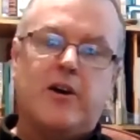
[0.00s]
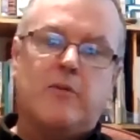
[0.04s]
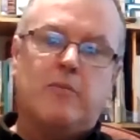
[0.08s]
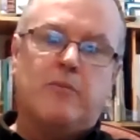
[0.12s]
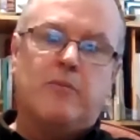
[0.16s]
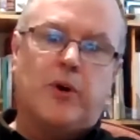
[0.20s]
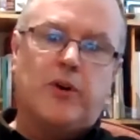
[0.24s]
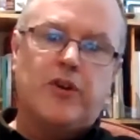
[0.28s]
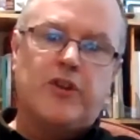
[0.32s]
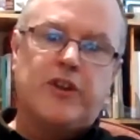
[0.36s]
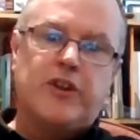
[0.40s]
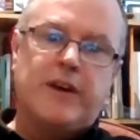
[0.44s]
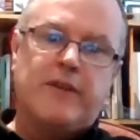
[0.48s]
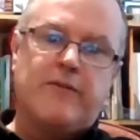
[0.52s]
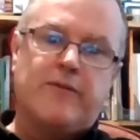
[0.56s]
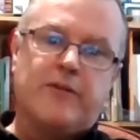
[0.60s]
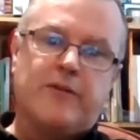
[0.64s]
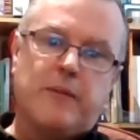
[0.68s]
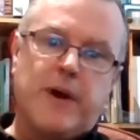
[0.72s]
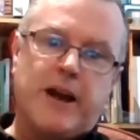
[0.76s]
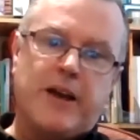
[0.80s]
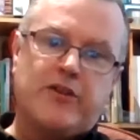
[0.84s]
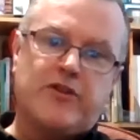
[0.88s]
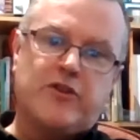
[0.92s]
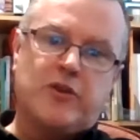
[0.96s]
But the
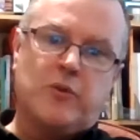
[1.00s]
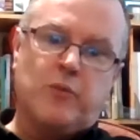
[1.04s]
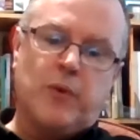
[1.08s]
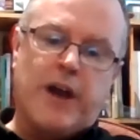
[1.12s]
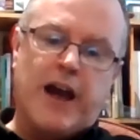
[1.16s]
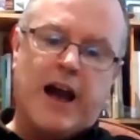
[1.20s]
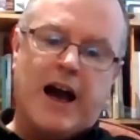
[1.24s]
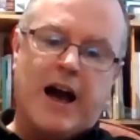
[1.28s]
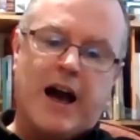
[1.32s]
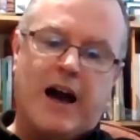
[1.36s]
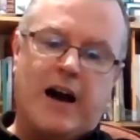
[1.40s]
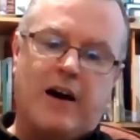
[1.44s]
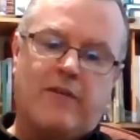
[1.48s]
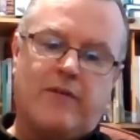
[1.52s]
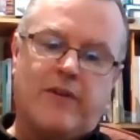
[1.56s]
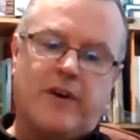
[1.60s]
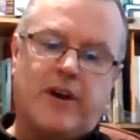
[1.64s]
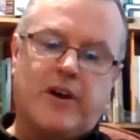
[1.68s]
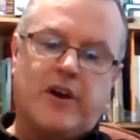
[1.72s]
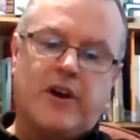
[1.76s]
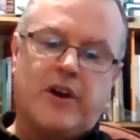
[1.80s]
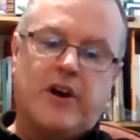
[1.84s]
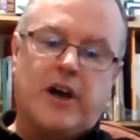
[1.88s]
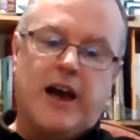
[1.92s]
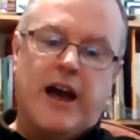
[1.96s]
information we have
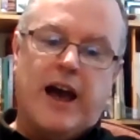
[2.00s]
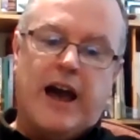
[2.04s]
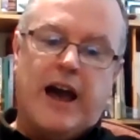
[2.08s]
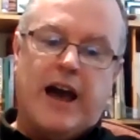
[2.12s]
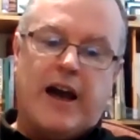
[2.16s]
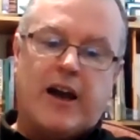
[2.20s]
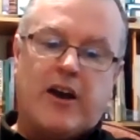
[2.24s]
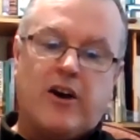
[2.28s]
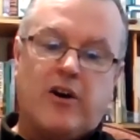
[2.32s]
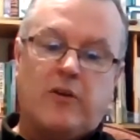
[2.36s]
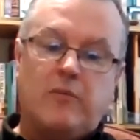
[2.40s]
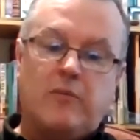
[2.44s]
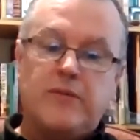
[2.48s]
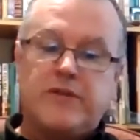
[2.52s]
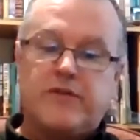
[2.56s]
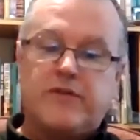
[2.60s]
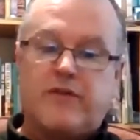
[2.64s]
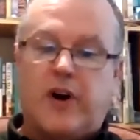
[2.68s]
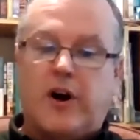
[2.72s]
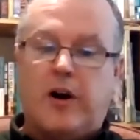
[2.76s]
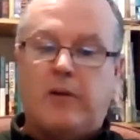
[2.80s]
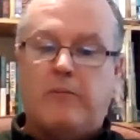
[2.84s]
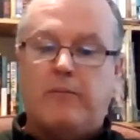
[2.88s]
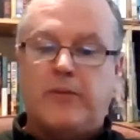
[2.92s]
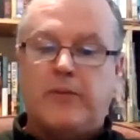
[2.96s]
comes
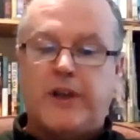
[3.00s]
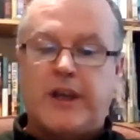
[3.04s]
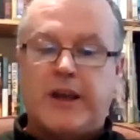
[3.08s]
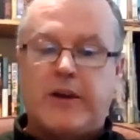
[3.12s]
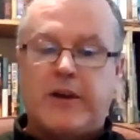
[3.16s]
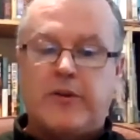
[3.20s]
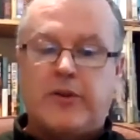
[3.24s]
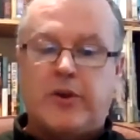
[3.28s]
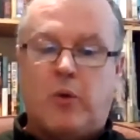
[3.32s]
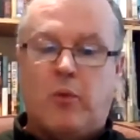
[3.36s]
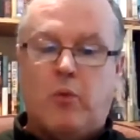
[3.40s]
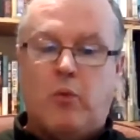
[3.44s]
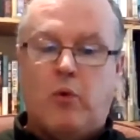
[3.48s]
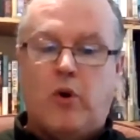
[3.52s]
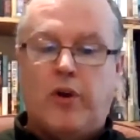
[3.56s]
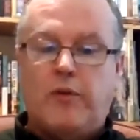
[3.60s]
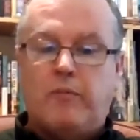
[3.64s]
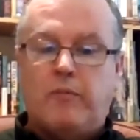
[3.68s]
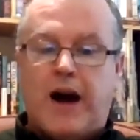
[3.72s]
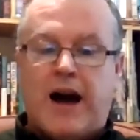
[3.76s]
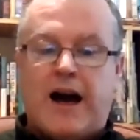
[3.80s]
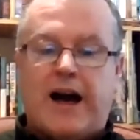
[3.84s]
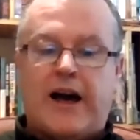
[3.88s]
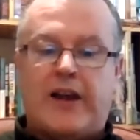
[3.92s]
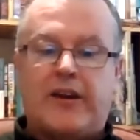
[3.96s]
from the one
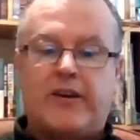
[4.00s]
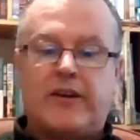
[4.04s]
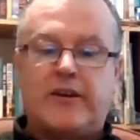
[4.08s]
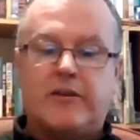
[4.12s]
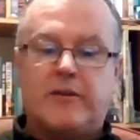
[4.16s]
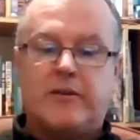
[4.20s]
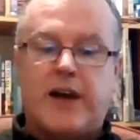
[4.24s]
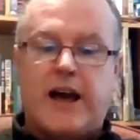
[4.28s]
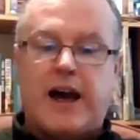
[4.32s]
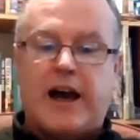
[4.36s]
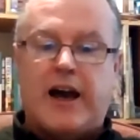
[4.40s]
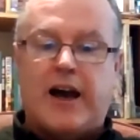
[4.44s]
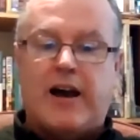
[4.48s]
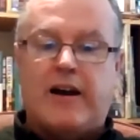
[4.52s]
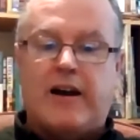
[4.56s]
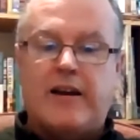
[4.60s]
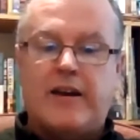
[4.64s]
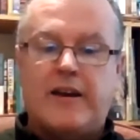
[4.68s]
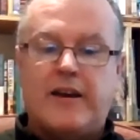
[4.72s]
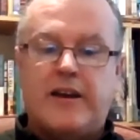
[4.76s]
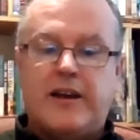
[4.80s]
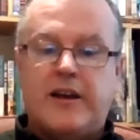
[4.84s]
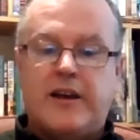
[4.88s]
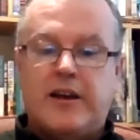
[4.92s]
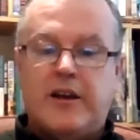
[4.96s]
man,
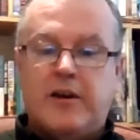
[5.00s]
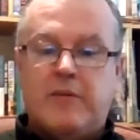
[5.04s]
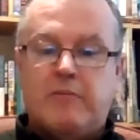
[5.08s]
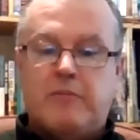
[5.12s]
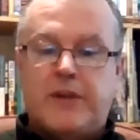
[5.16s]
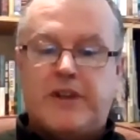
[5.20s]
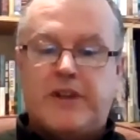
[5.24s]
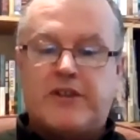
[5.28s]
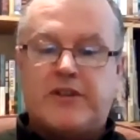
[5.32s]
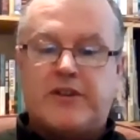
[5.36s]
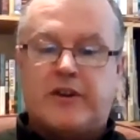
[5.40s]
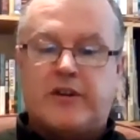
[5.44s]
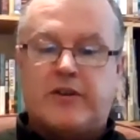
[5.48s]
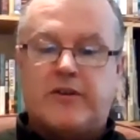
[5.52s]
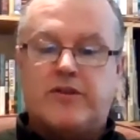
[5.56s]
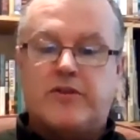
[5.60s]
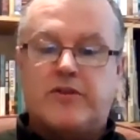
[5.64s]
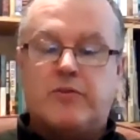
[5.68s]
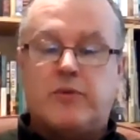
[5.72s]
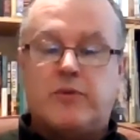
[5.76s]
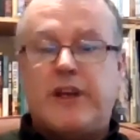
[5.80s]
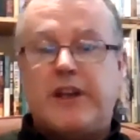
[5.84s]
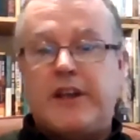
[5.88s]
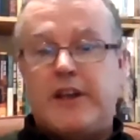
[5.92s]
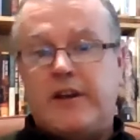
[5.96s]
Mr.
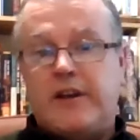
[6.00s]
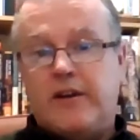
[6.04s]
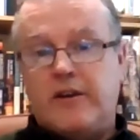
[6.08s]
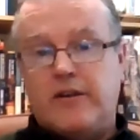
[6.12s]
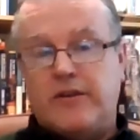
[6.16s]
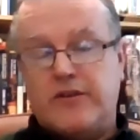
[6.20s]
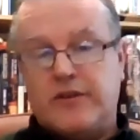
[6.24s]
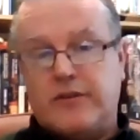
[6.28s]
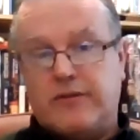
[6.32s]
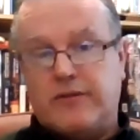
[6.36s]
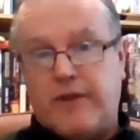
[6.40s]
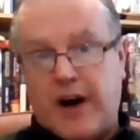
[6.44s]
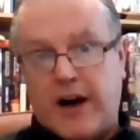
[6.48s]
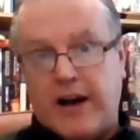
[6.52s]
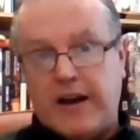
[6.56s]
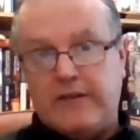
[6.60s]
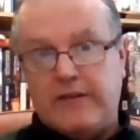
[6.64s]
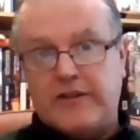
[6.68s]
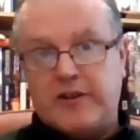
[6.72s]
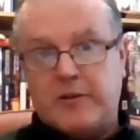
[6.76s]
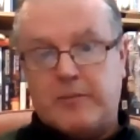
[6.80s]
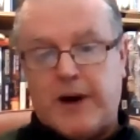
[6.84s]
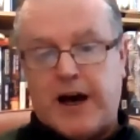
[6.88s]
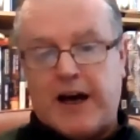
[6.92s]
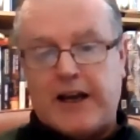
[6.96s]
Sweeney, who survives
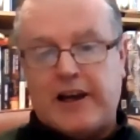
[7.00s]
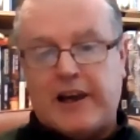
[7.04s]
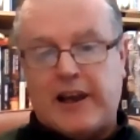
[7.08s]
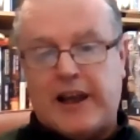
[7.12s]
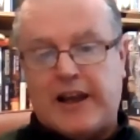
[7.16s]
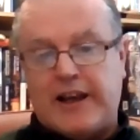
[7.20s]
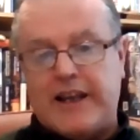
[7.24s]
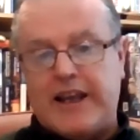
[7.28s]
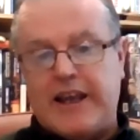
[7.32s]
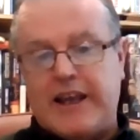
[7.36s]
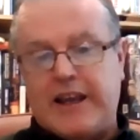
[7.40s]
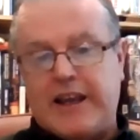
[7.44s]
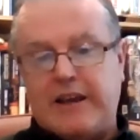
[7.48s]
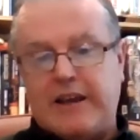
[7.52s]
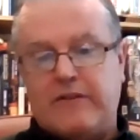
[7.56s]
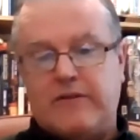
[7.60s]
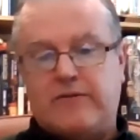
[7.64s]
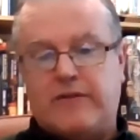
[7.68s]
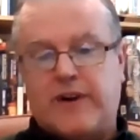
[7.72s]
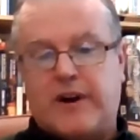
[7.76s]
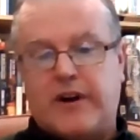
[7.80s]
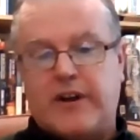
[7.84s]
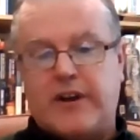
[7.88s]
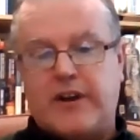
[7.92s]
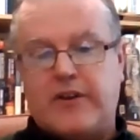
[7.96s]
the battle, and he gives
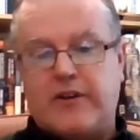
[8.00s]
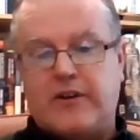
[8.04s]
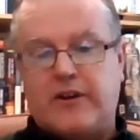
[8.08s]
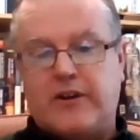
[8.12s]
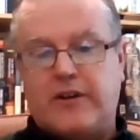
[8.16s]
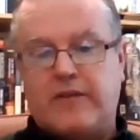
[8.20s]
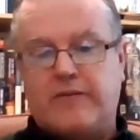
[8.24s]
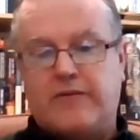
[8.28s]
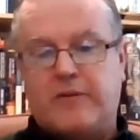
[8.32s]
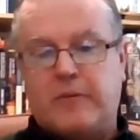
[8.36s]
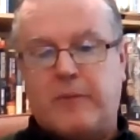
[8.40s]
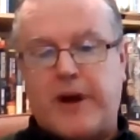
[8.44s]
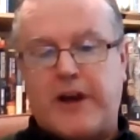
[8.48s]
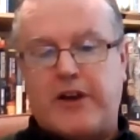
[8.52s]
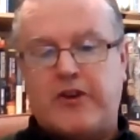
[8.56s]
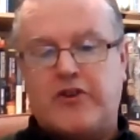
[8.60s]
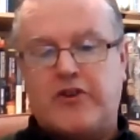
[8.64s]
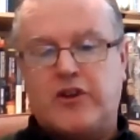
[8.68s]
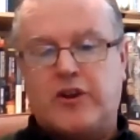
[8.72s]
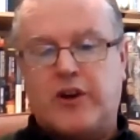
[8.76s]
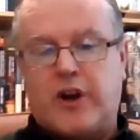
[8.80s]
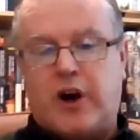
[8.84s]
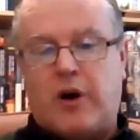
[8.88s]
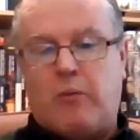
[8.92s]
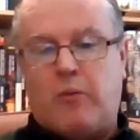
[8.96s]
very good
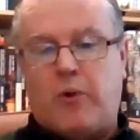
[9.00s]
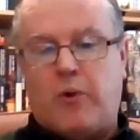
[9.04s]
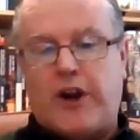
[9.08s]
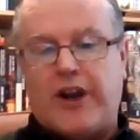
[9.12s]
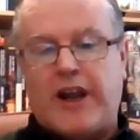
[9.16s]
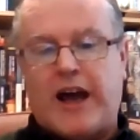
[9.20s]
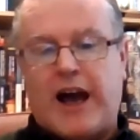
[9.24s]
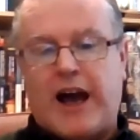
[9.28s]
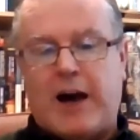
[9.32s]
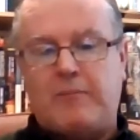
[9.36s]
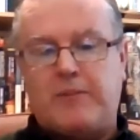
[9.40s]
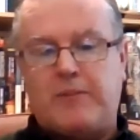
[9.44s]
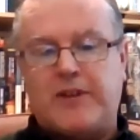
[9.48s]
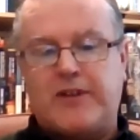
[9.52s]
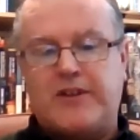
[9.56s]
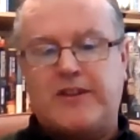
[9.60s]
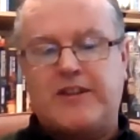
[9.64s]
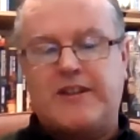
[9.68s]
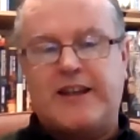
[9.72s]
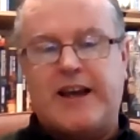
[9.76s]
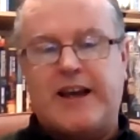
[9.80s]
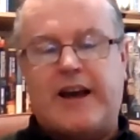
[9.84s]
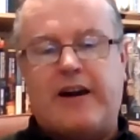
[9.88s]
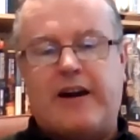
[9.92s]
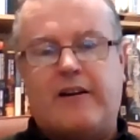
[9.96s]
information on what happens
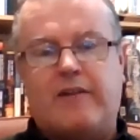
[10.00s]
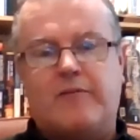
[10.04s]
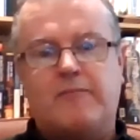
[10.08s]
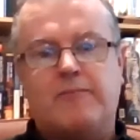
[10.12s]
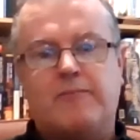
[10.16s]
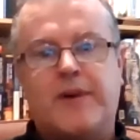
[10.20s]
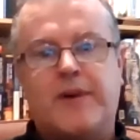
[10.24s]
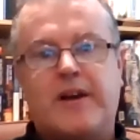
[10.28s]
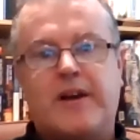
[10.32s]
there.